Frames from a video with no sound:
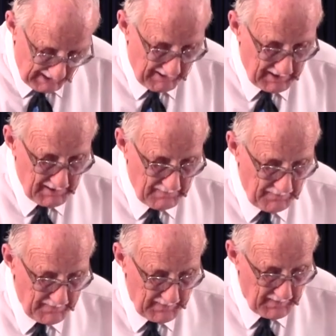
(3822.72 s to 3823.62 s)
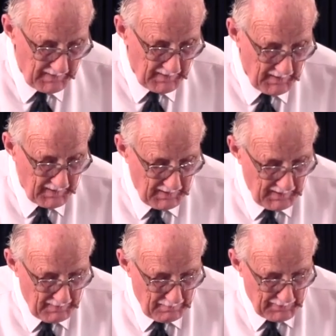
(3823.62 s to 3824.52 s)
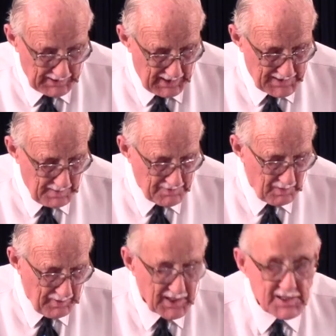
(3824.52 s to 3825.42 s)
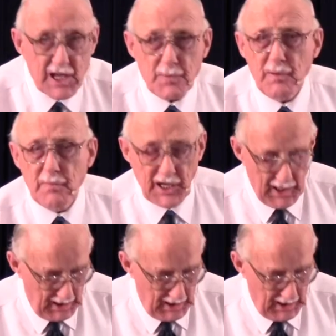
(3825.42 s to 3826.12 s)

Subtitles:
have merit. But there seems to be a deeper